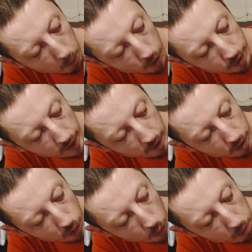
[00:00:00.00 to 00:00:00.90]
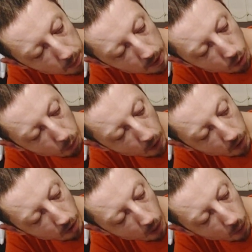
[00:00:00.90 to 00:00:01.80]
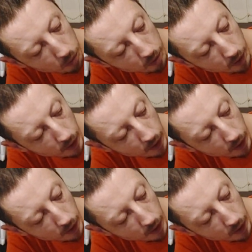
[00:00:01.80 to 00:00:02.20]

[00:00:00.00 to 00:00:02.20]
plus 6 USB 2.0s.